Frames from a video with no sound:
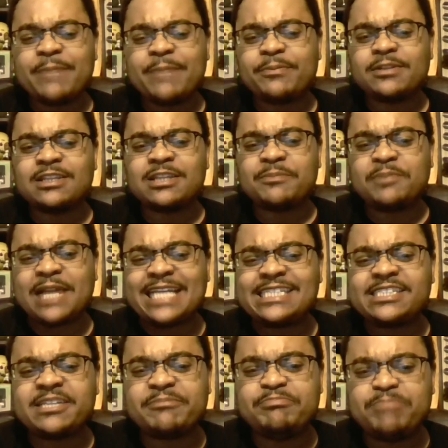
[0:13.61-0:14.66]
people in the
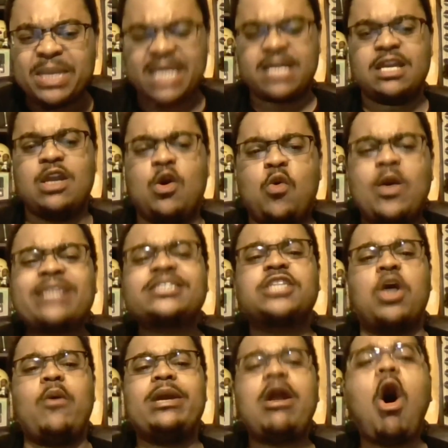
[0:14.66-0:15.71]
place to be. What's
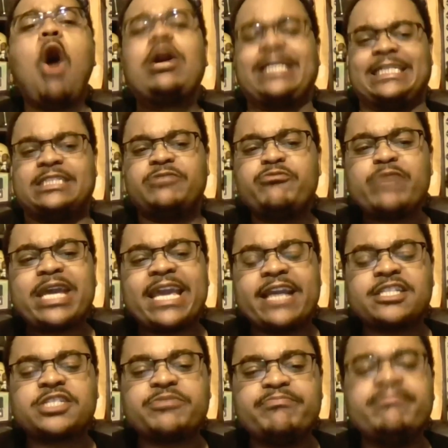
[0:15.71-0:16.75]
going on?
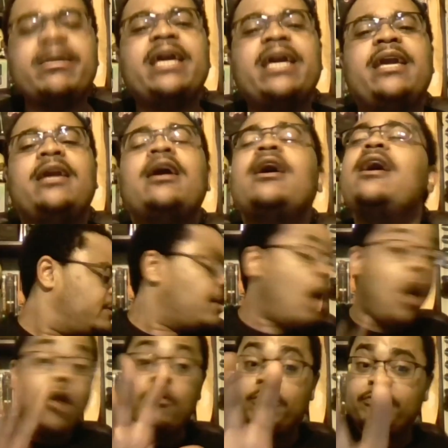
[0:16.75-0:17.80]
It's me.
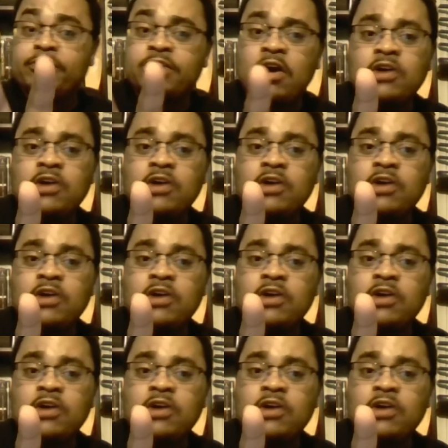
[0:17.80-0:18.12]
Oh, for